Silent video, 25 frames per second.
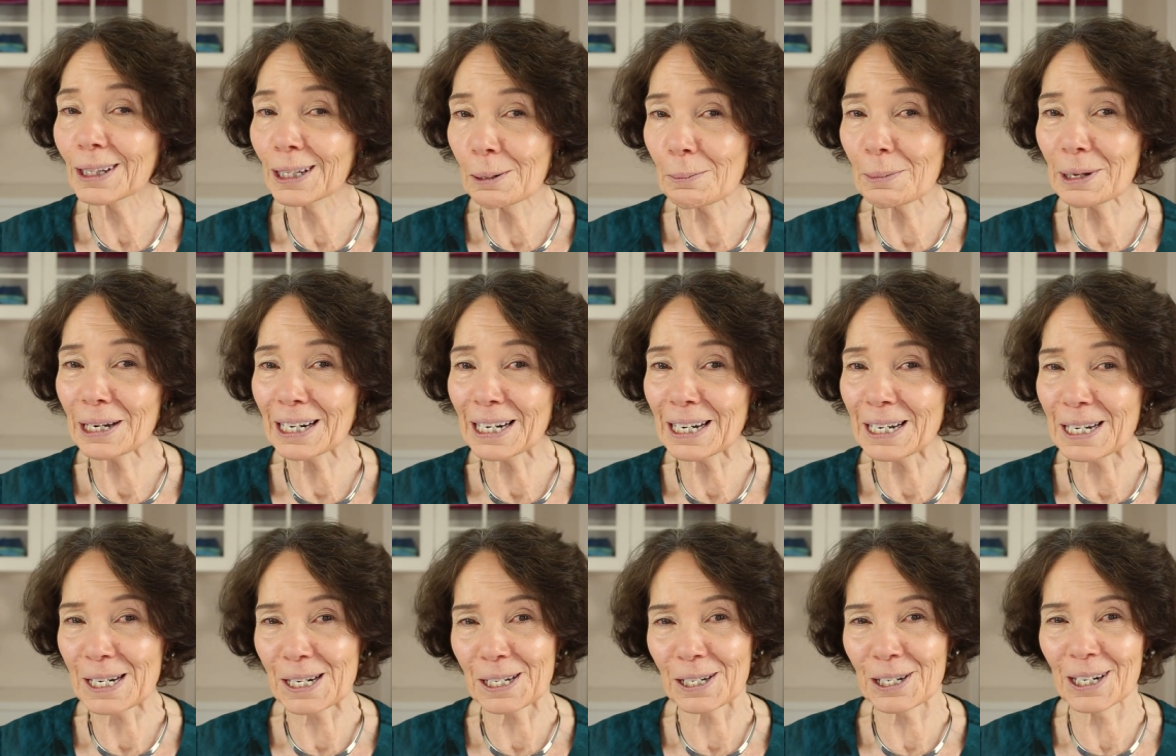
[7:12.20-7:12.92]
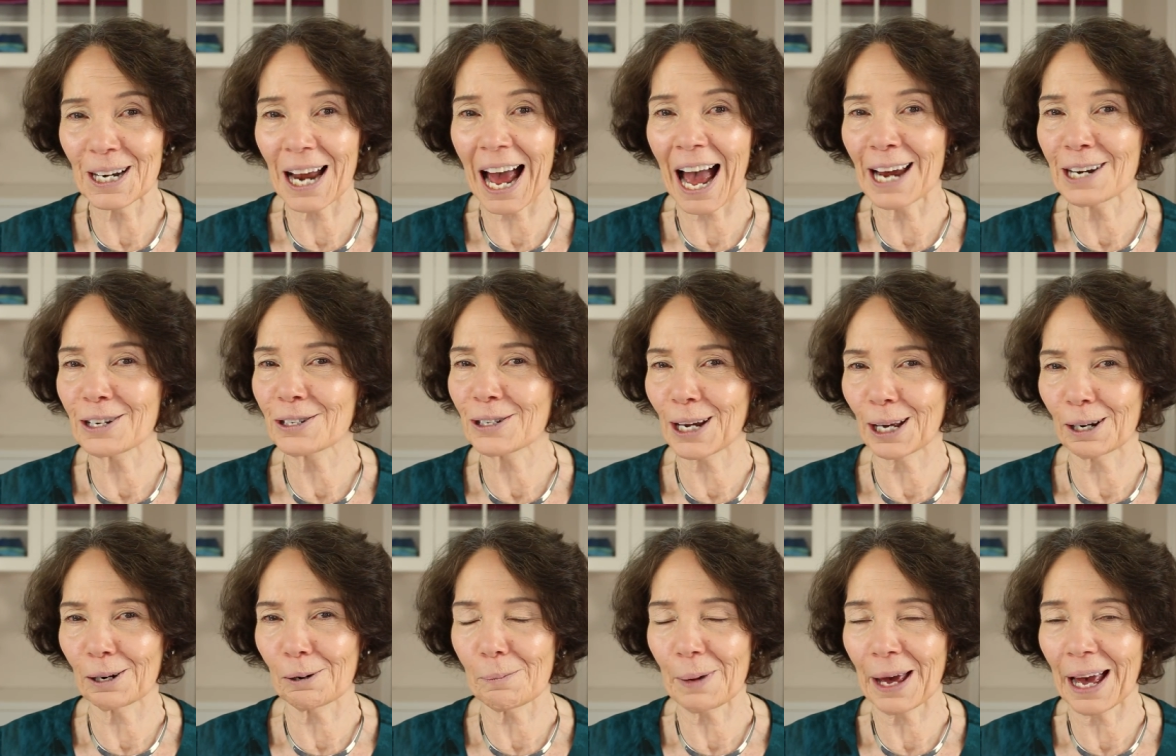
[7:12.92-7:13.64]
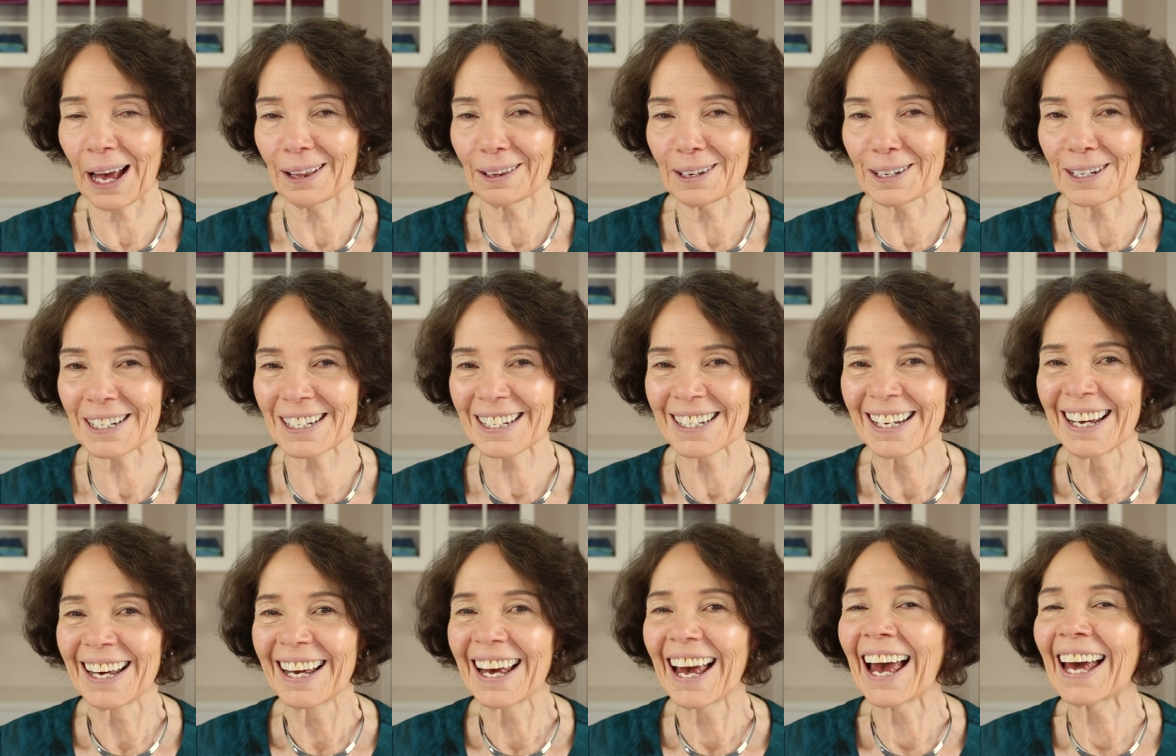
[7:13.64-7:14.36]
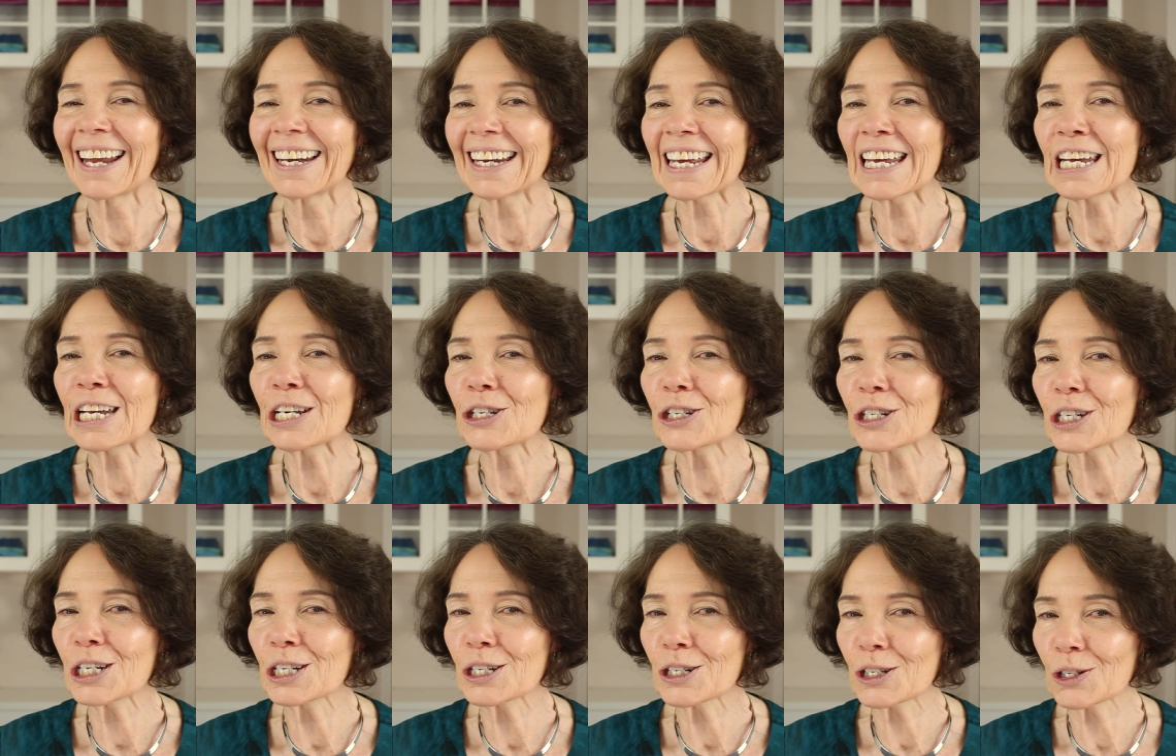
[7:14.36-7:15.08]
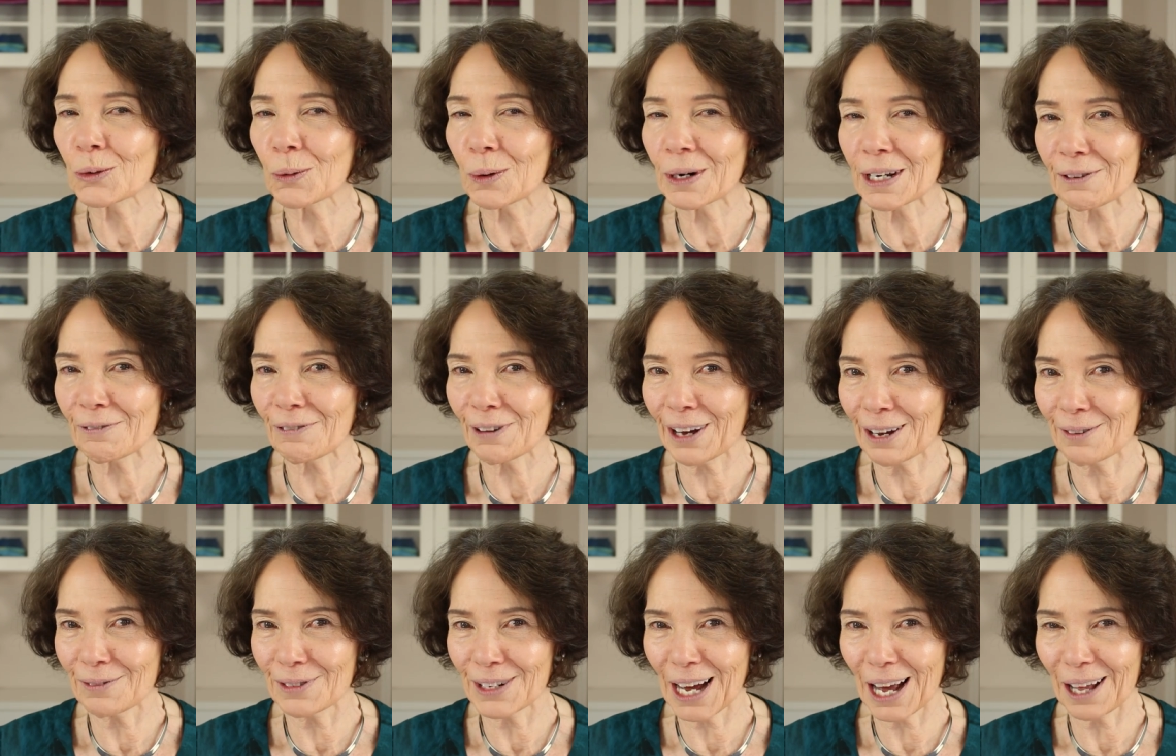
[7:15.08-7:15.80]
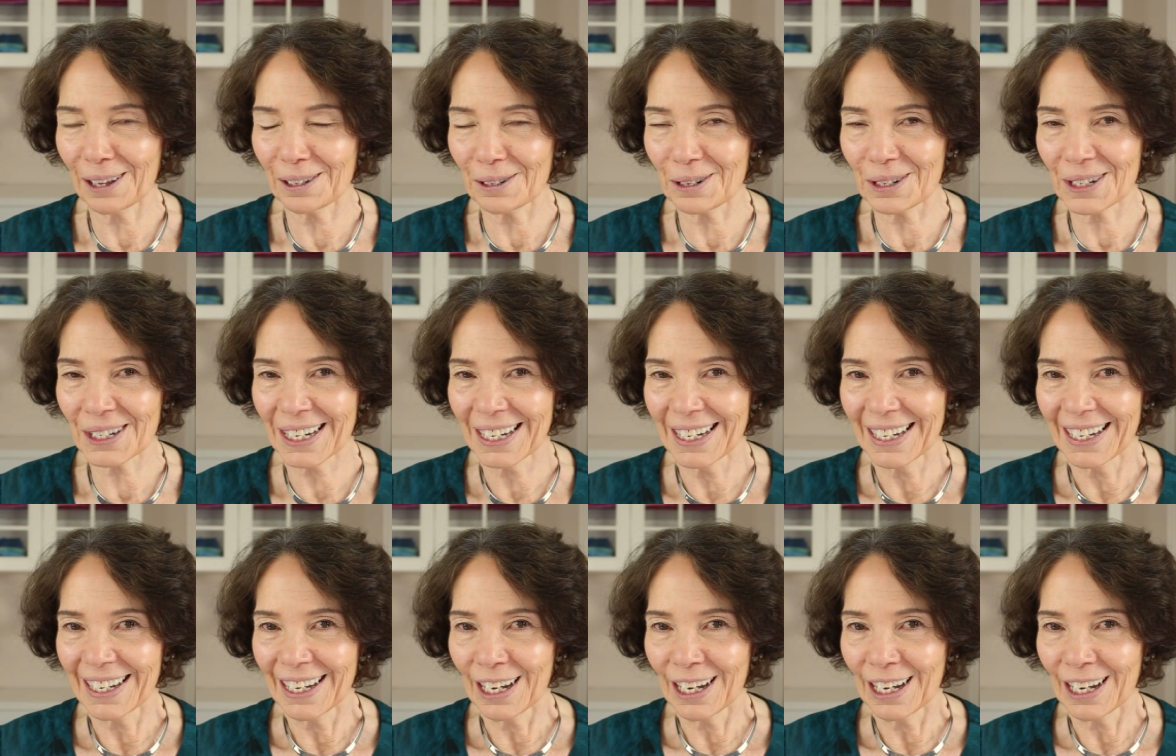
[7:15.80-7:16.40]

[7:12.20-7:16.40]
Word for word: limited edition eyeshadow palettes, and each is $25.